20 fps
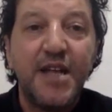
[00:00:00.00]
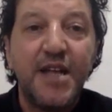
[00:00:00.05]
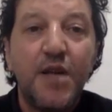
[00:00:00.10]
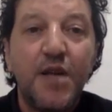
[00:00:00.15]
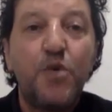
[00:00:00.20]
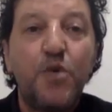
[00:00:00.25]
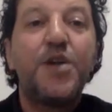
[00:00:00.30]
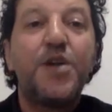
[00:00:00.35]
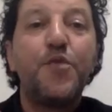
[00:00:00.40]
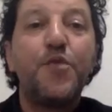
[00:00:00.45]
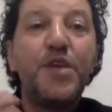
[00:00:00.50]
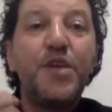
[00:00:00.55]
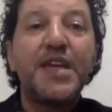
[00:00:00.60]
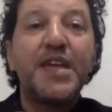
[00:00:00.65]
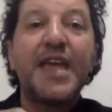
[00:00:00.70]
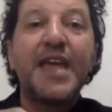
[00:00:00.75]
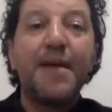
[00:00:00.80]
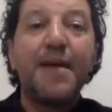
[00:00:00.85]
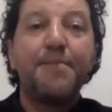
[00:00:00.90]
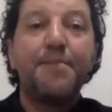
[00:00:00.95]
where we
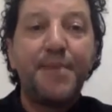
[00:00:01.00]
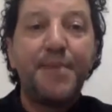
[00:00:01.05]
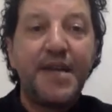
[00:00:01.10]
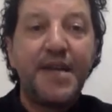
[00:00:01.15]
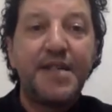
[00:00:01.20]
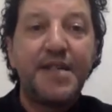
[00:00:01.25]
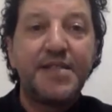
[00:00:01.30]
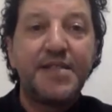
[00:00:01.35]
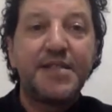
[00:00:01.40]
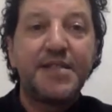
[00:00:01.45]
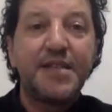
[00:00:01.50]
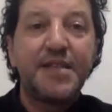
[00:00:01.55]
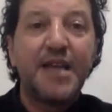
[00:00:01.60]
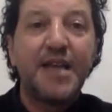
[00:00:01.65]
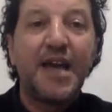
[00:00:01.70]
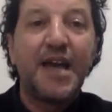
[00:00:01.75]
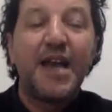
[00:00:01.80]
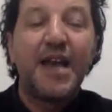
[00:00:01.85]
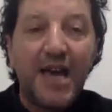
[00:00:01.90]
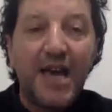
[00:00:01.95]
can build
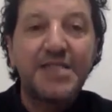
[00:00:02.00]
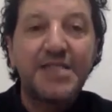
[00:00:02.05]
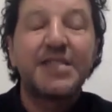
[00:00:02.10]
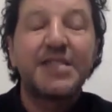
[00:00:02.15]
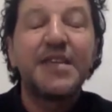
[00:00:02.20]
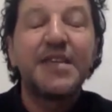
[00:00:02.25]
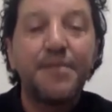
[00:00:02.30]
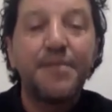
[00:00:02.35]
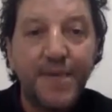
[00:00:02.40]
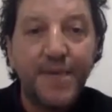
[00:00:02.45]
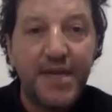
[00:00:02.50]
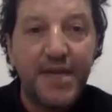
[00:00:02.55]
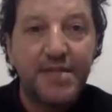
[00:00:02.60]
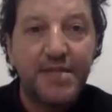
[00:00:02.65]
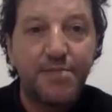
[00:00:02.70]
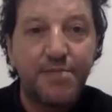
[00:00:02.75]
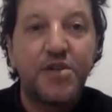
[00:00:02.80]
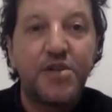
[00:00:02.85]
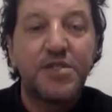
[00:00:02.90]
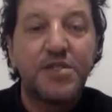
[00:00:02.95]
a lasting
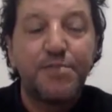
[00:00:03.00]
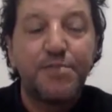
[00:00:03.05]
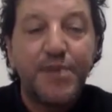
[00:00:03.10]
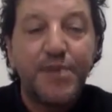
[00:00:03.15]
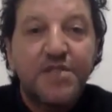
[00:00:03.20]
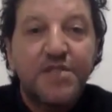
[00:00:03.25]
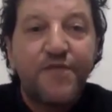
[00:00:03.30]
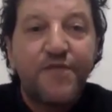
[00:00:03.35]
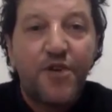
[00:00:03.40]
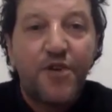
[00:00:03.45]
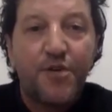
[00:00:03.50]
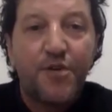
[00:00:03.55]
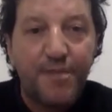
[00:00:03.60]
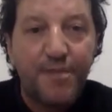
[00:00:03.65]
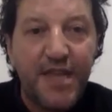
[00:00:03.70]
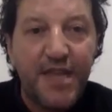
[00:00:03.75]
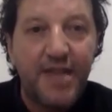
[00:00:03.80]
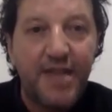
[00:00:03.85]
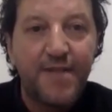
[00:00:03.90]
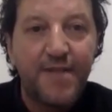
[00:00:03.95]
peace? Because peace for
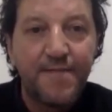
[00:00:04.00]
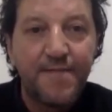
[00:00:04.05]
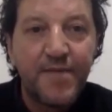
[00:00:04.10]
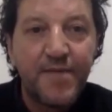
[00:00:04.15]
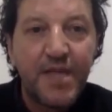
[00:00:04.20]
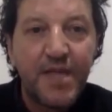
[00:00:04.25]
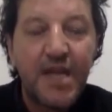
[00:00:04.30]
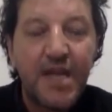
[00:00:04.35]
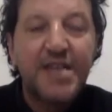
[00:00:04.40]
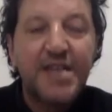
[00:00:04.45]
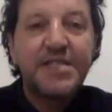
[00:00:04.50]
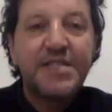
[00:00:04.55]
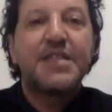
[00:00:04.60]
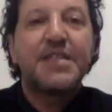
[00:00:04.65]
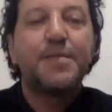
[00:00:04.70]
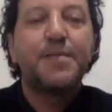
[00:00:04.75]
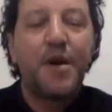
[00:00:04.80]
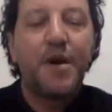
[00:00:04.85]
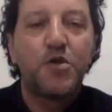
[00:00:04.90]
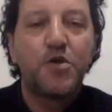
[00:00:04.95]
me is
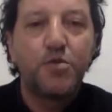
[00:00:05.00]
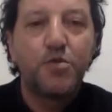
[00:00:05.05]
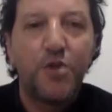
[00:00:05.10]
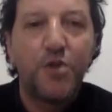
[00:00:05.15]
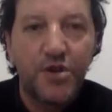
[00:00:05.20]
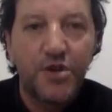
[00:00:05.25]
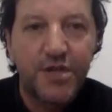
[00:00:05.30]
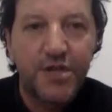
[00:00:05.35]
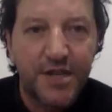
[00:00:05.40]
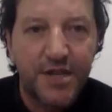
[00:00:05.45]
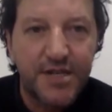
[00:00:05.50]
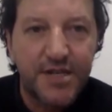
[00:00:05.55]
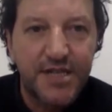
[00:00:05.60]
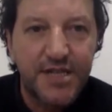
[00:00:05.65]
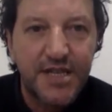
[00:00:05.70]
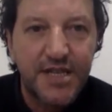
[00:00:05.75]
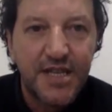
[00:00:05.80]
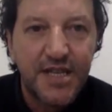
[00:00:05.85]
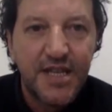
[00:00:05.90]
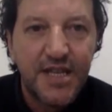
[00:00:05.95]
not about borders.
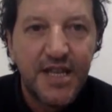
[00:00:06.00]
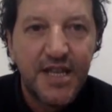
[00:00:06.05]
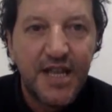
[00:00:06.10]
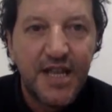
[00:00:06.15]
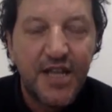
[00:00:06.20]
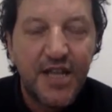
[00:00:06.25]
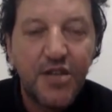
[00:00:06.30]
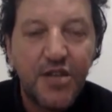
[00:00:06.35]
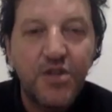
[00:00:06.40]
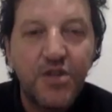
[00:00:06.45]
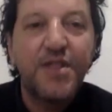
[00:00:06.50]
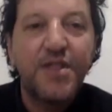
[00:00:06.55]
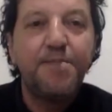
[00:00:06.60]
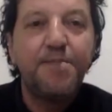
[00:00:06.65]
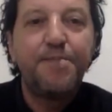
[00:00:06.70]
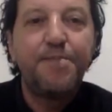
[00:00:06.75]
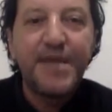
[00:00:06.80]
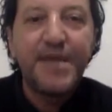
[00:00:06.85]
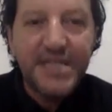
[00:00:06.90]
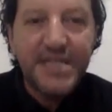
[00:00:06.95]
You know,
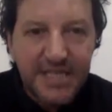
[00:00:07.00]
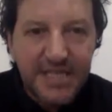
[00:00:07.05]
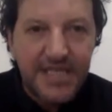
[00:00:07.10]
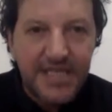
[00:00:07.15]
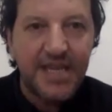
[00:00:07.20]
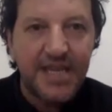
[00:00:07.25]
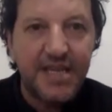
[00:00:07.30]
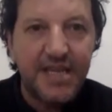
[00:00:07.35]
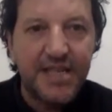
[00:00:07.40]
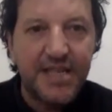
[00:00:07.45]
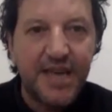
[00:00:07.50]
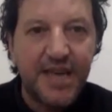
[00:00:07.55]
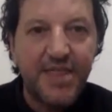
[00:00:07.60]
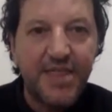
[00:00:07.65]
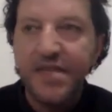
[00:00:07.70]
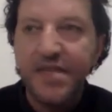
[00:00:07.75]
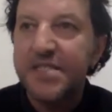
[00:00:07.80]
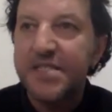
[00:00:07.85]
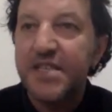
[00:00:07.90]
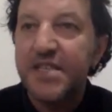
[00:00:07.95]
the best thing that
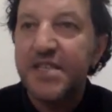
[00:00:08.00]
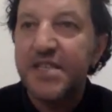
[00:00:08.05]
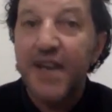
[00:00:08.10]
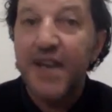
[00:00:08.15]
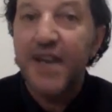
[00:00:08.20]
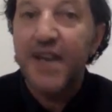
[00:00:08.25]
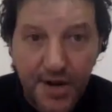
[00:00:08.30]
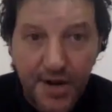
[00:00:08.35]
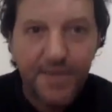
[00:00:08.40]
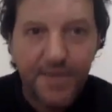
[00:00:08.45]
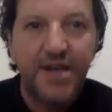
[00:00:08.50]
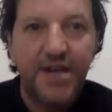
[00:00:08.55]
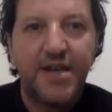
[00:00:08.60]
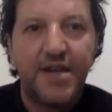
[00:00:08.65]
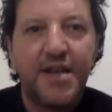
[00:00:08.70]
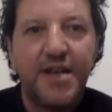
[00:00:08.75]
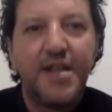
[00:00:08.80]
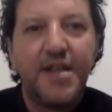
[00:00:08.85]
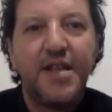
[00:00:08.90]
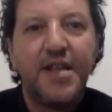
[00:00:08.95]
this horrible
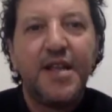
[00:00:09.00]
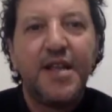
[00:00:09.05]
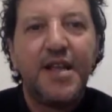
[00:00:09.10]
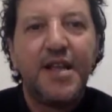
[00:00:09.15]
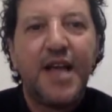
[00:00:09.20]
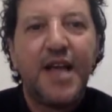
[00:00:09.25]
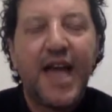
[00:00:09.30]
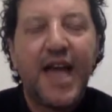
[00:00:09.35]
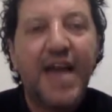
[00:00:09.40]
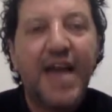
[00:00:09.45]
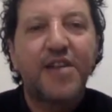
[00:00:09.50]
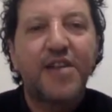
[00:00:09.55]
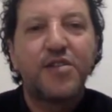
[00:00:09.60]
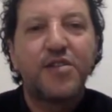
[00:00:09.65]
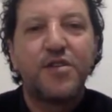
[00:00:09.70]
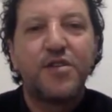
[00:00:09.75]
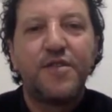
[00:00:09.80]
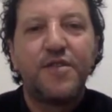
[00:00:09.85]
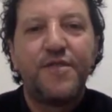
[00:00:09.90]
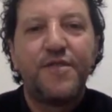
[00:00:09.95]
act
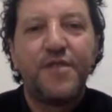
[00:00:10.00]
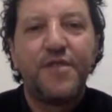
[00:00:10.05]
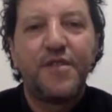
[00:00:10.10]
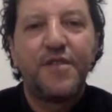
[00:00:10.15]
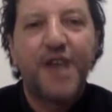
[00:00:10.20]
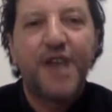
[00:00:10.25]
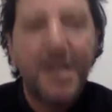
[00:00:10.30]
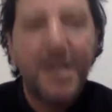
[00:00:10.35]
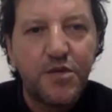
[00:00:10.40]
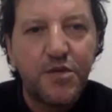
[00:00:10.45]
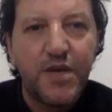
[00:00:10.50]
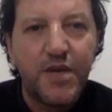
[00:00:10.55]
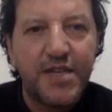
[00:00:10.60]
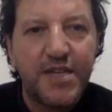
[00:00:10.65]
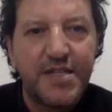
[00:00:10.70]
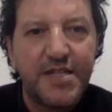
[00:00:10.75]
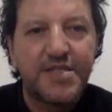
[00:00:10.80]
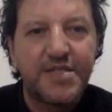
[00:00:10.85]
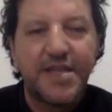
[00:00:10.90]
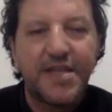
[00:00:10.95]
of
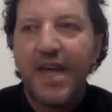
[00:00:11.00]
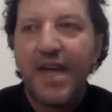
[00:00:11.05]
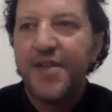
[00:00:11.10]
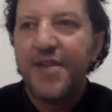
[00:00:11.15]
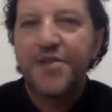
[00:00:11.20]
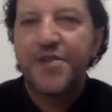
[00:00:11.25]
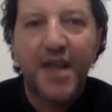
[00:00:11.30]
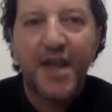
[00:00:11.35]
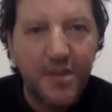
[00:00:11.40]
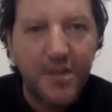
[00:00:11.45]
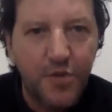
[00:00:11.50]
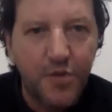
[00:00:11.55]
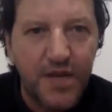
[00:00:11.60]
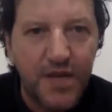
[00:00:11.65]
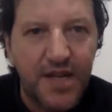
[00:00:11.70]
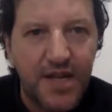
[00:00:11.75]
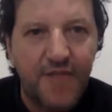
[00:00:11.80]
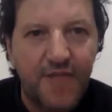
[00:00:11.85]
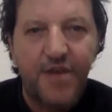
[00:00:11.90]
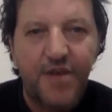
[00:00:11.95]
right-wings and
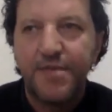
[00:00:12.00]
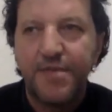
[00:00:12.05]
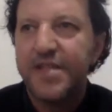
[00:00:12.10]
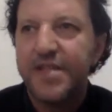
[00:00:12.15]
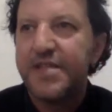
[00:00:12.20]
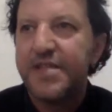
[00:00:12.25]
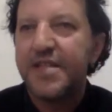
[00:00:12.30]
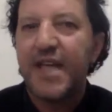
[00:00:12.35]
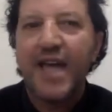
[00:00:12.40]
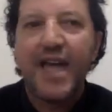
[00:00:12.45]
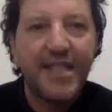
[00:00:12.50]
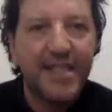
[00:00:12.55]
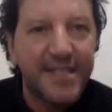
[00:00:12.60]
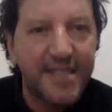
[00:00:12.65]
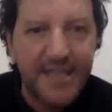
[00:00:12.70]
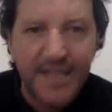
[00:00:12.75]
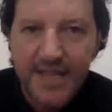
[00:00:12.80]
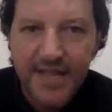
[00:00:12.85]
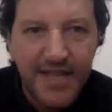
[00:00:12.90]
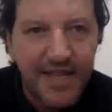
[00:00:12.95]
right-wing government
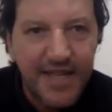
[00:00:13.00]
and